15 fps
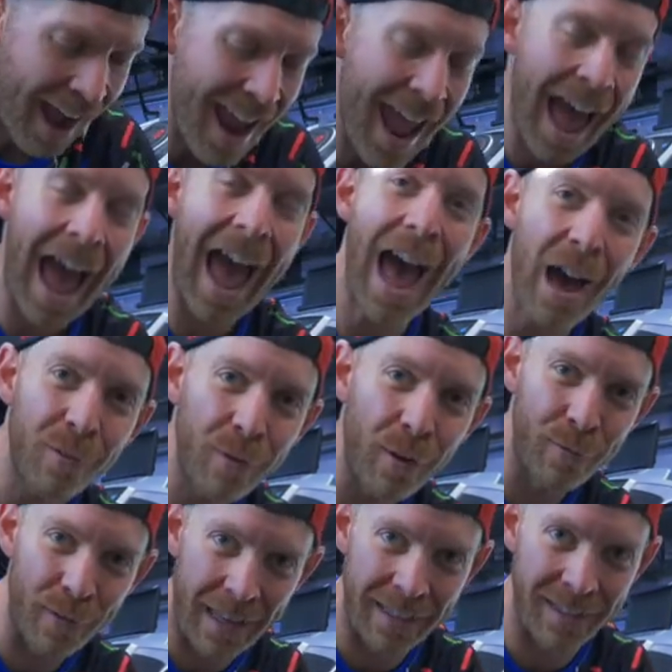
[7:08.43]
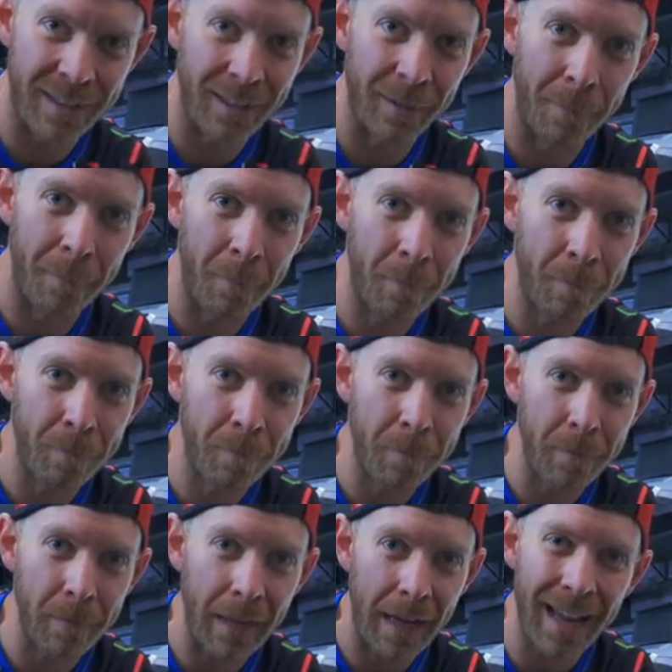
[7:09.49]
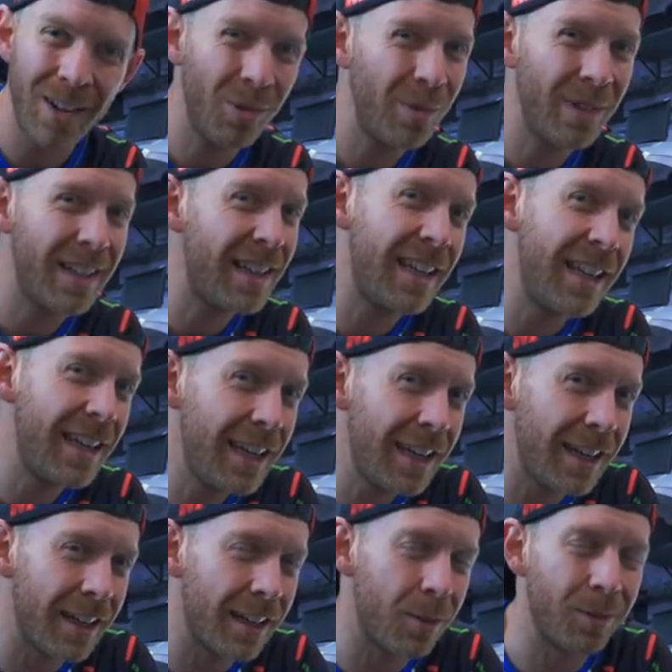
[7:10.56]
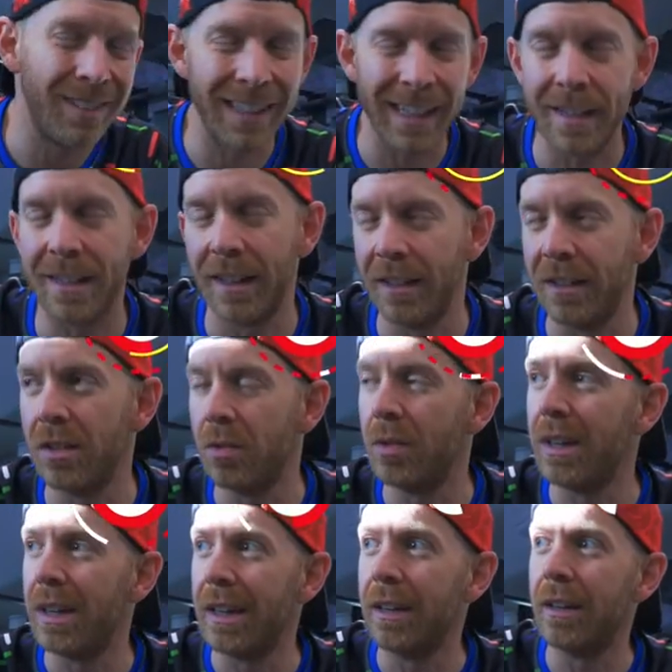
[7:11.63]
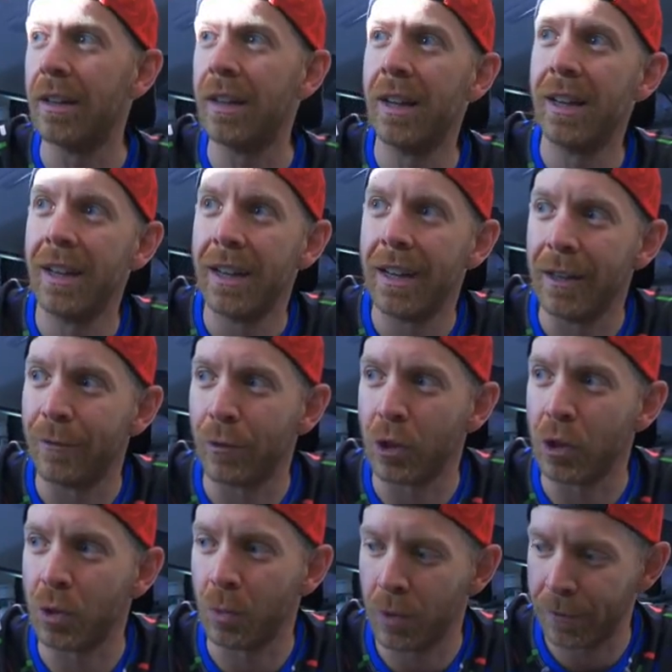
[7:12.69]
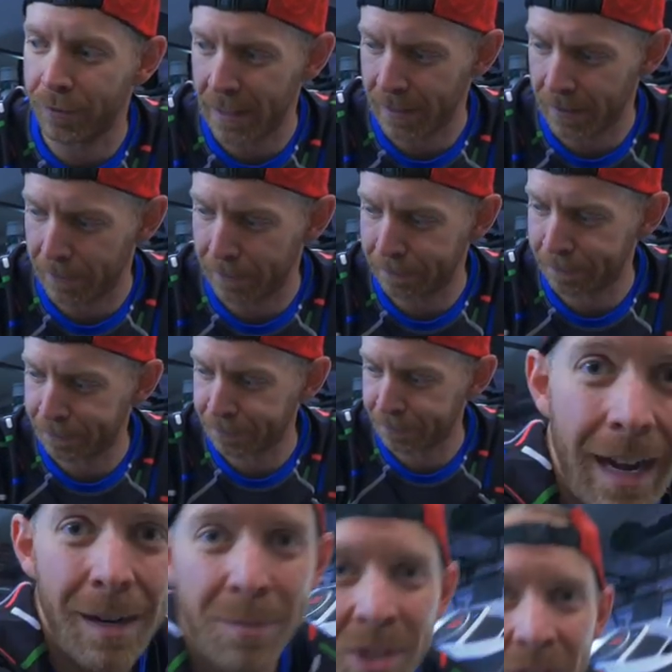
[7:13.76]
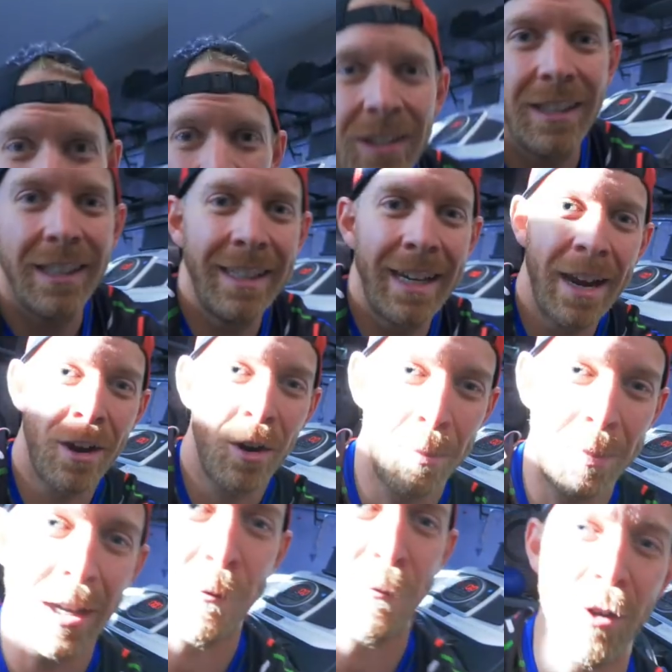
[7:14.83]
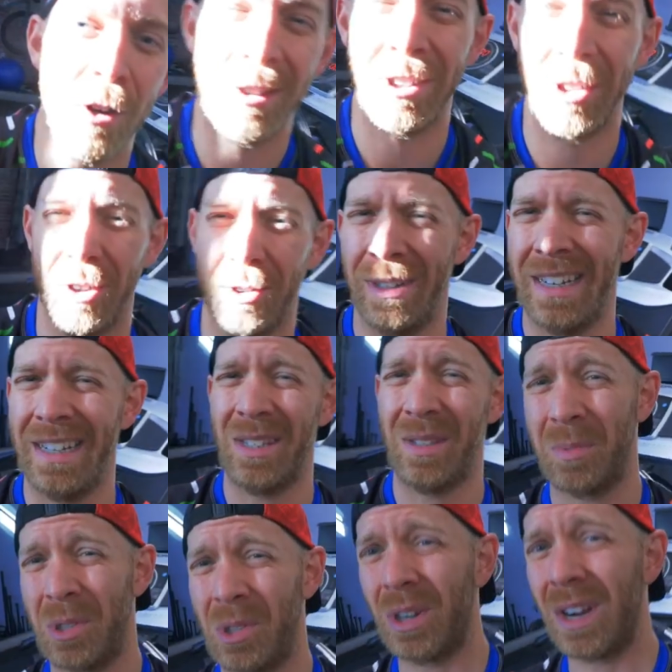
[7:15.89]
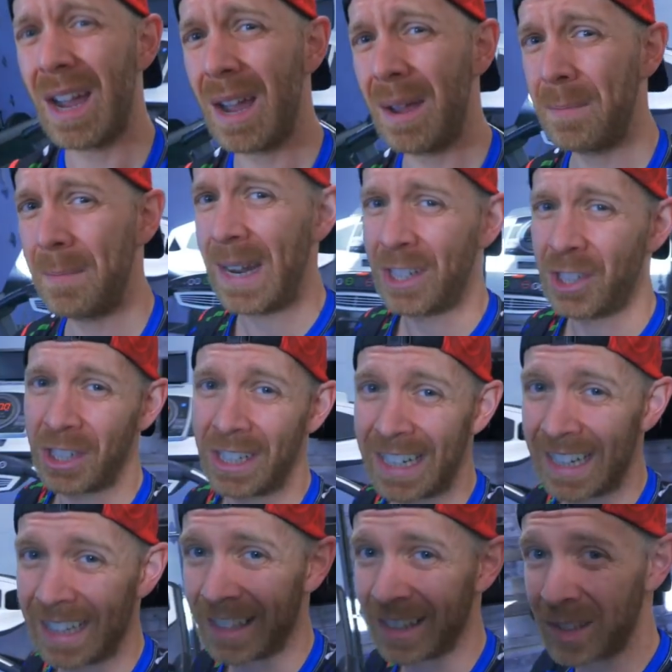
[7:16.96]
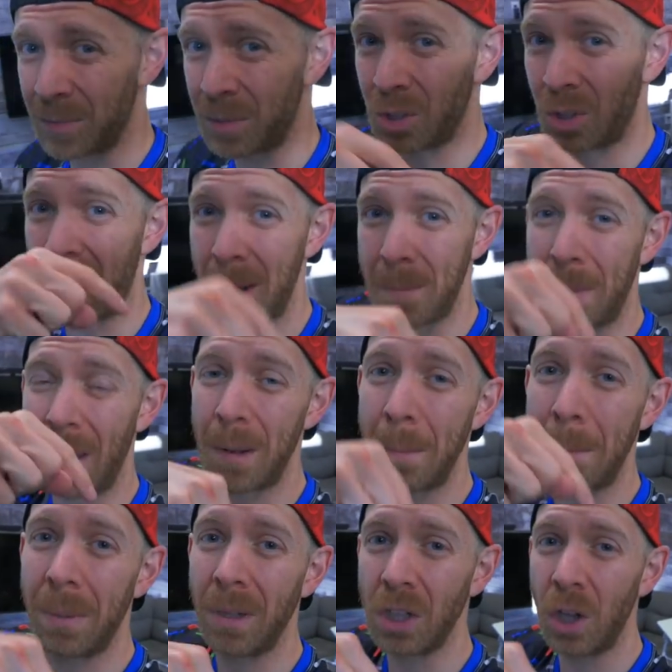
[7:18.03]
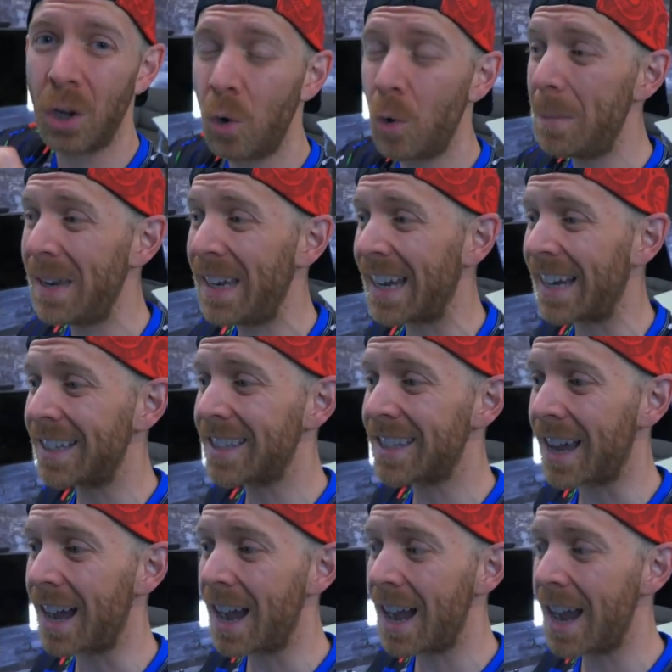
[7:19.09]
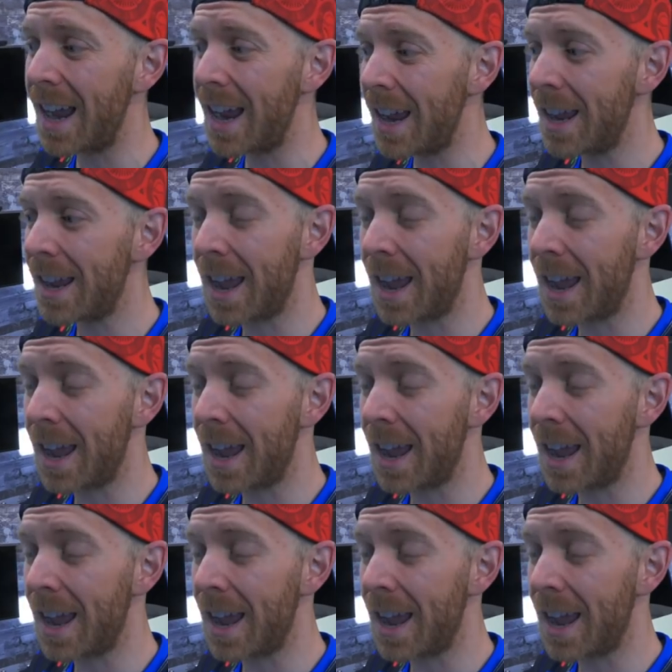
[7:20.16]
I have a Ventum. I do need a virtual Ventum. I'm stalling now, but if you aren't already subscribed, make sure you hit the subscribe button below because I